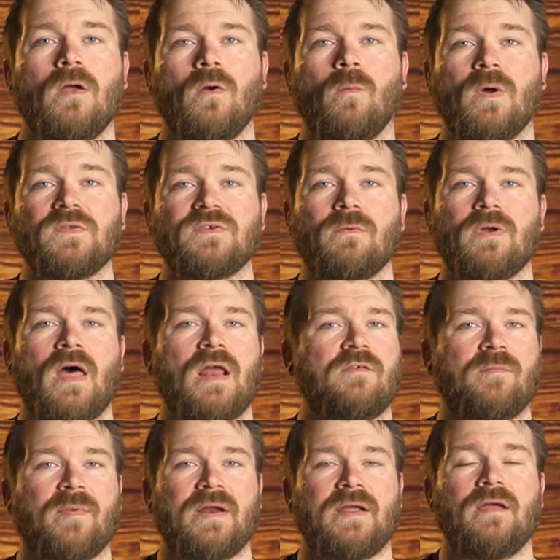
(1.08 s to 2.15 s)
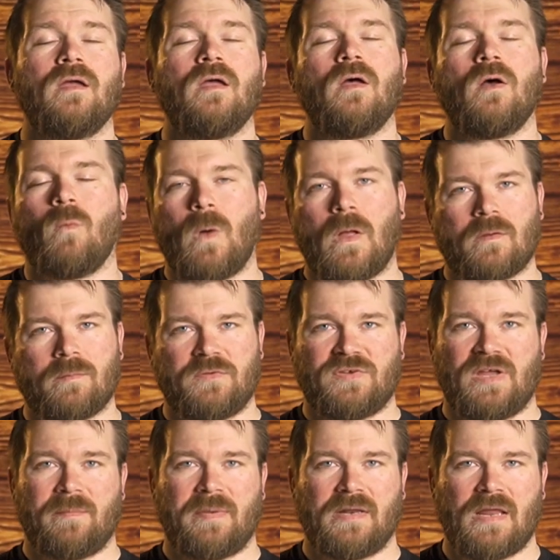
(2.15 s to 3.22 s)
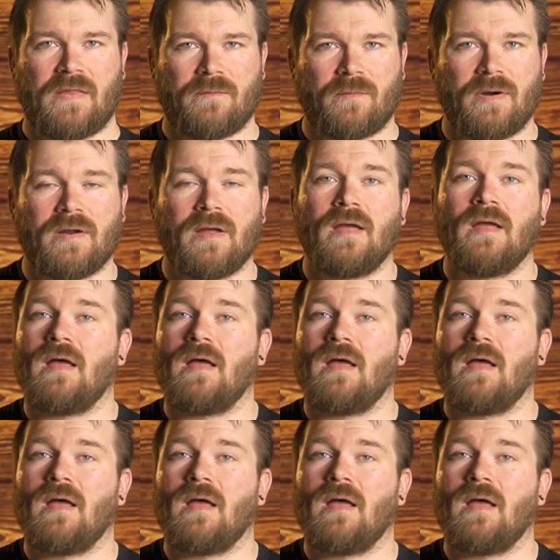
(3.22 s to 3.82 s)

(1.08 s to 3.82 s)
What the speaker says: What's going on, everybody? Welcome to Champagne Leatherwork.